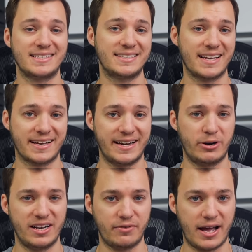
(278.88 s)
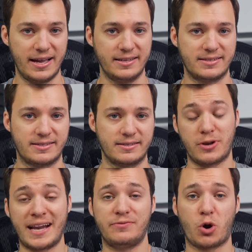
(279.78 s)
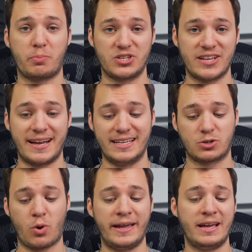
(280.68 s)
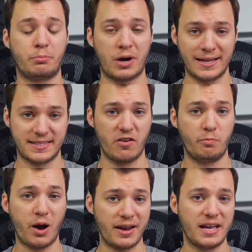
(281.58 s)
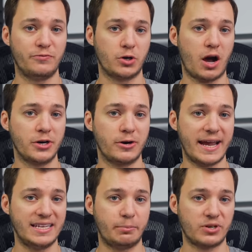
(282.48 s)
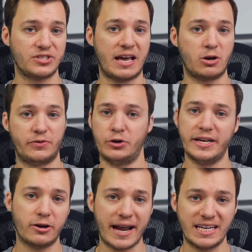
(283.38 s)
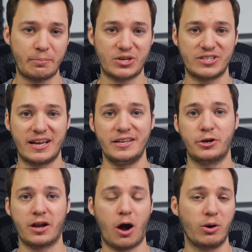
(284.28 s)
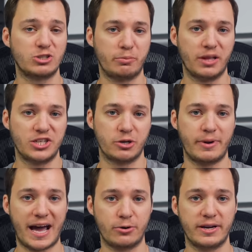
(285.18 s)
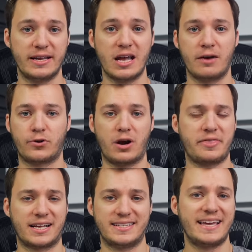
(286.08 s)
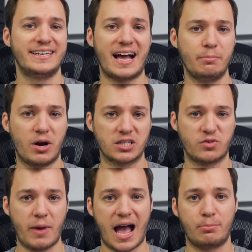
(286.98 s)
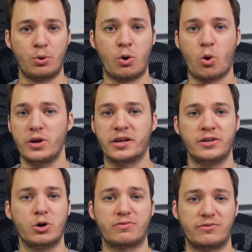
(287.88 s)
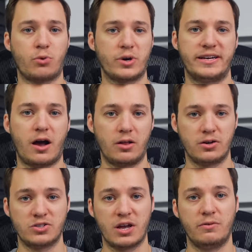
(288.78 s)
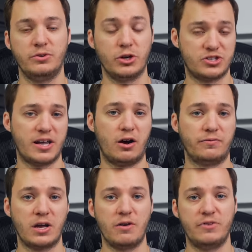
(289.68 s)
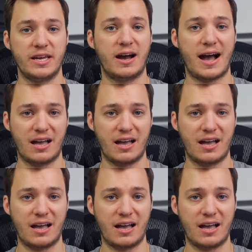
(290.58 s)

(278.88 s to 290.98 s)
as a secondary device. So 94% is quite impressive. But if you're under 80% or if you're near 80%, you could always replace your battery for, I think it's 89 bucks from Apple, or you can do it for $40 yourself via